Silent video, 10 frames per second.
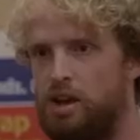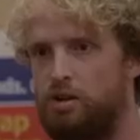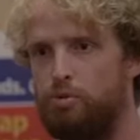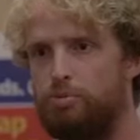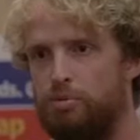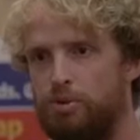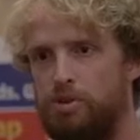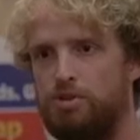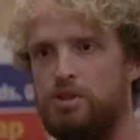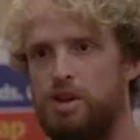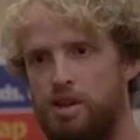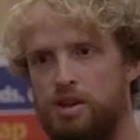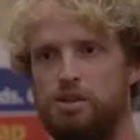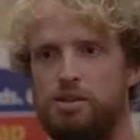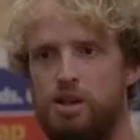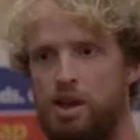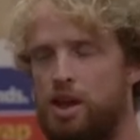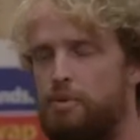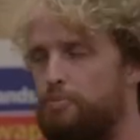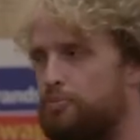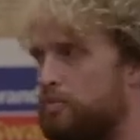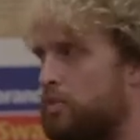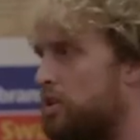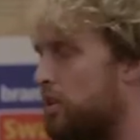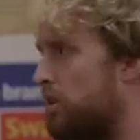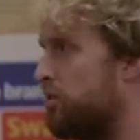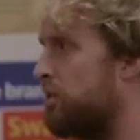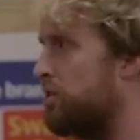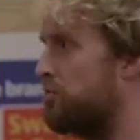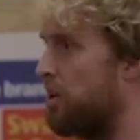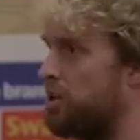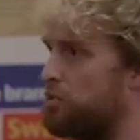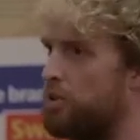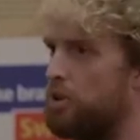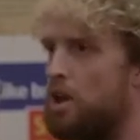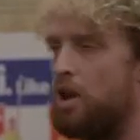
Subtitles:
how people are using that in crisis management.